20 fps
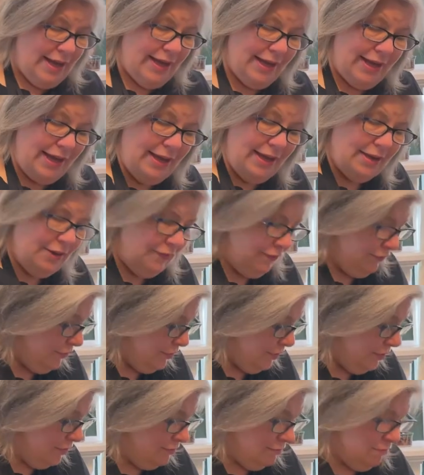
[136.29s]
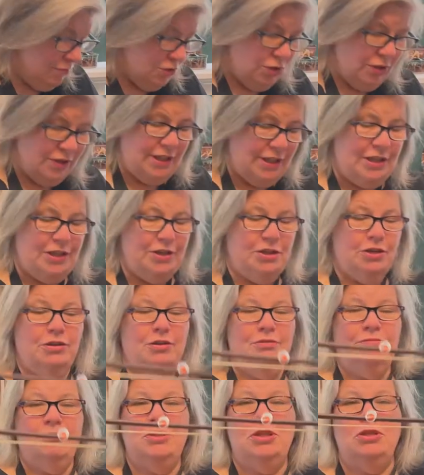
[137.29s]
If during the
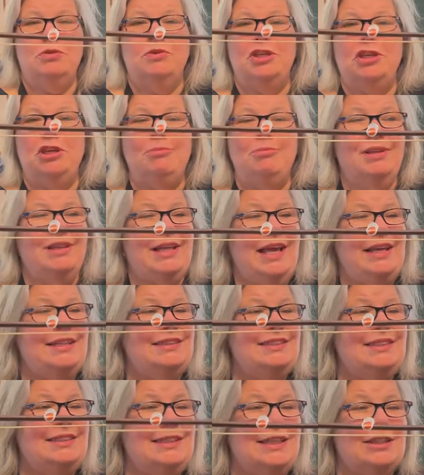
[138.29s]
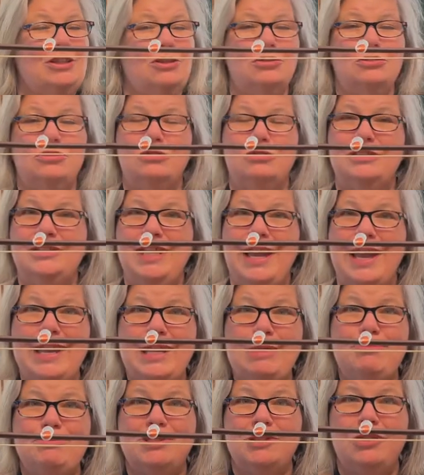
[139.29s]
year you accumulated stickers or
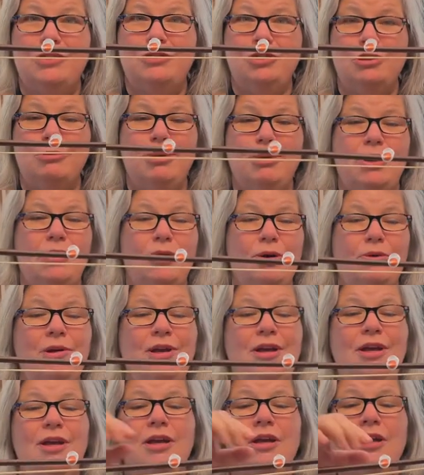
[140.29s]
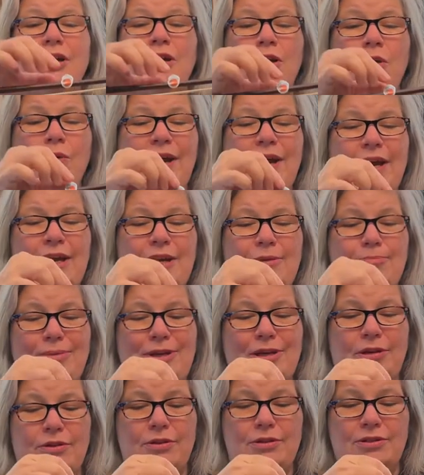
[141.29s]
tapes on your bow, Go ahead and
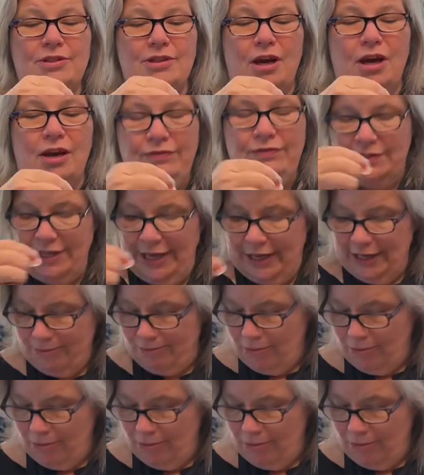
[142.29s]
peel those off, take them